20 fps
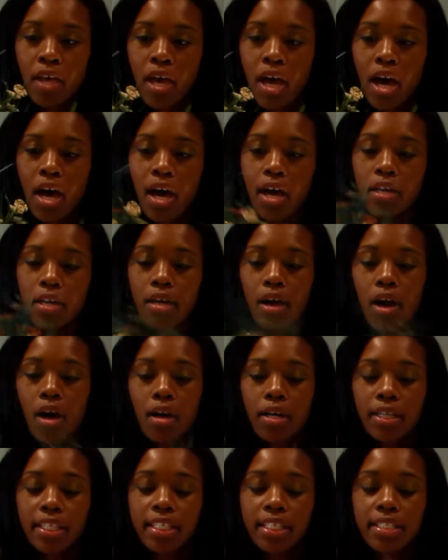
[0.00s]

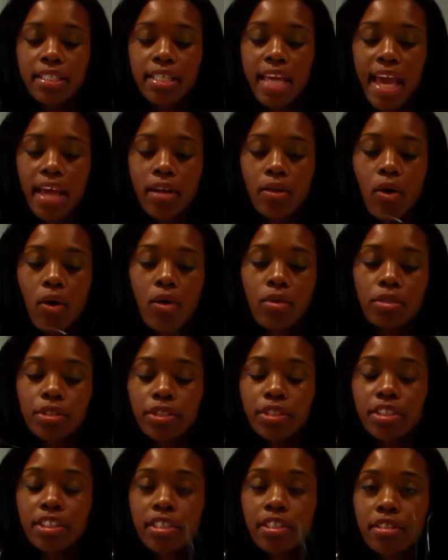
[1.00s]
candle holders,
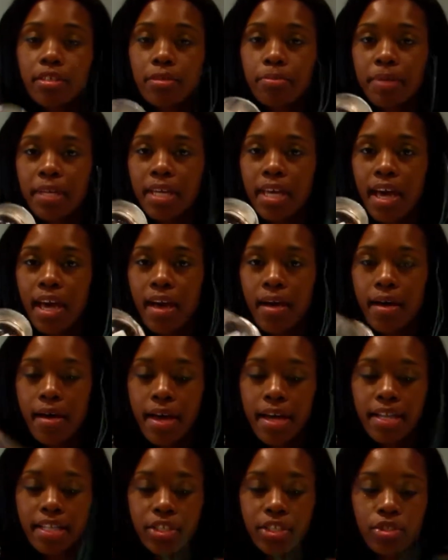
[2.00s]
so there'll be
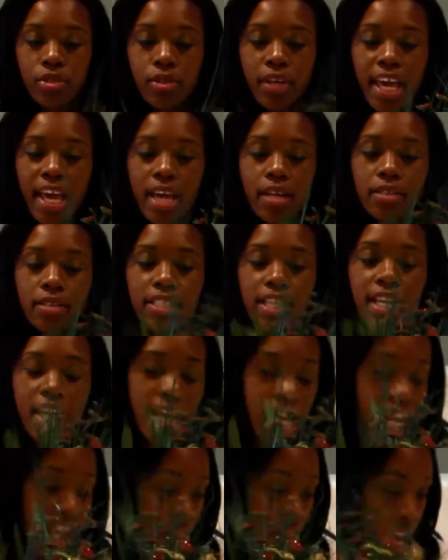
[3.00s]
additional candles in it.
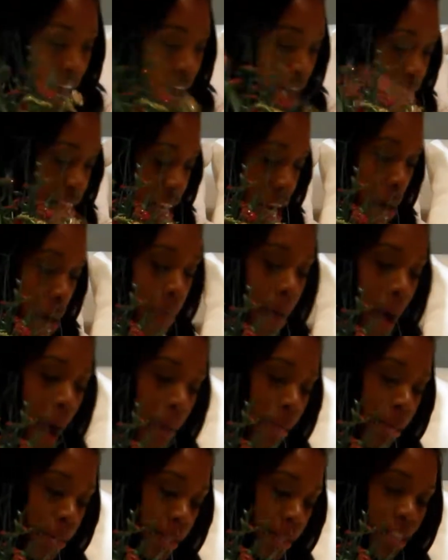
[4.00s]
And then I'll
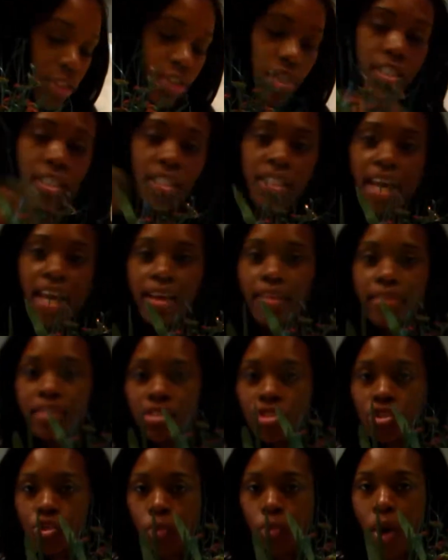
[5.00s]
probably just take
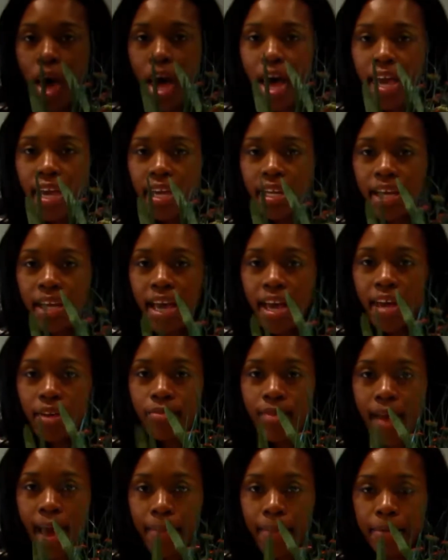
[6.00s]
this twine and
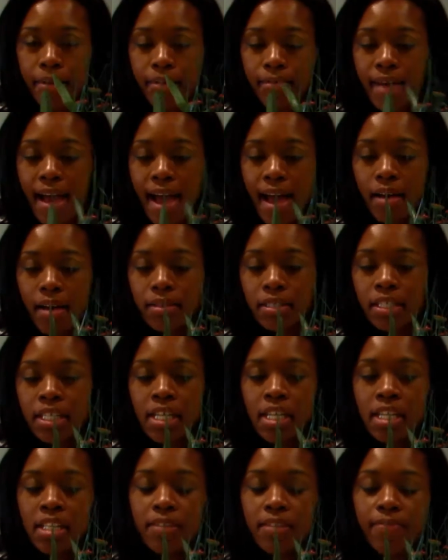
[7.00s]
wrap it around
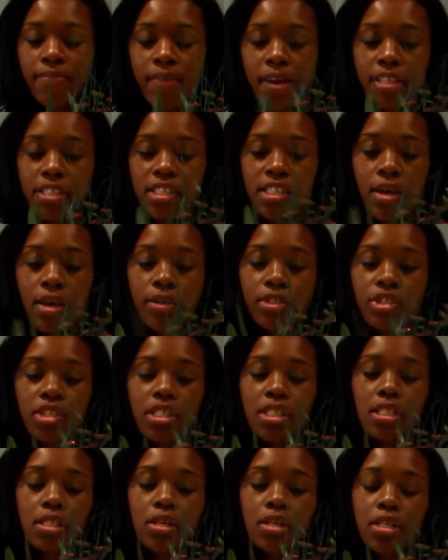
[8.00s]
the front so it
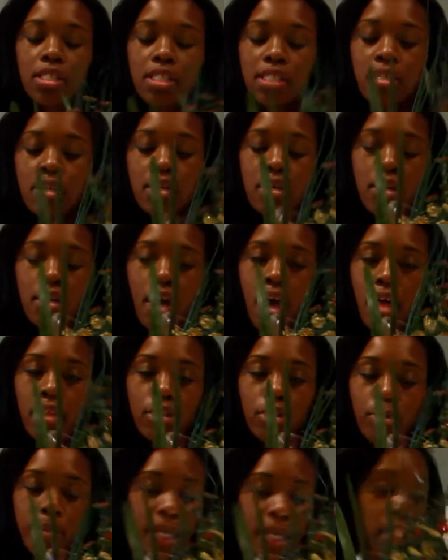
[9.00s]
just looks a
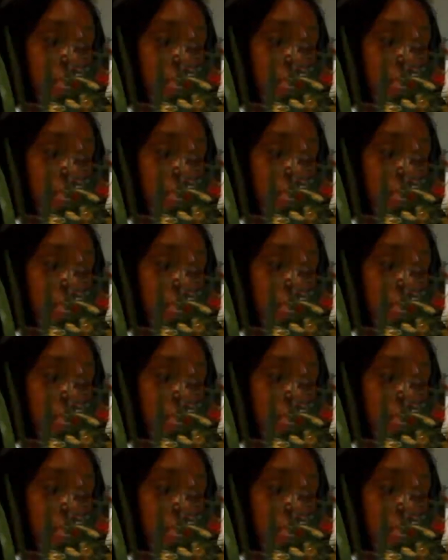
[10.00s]
little bit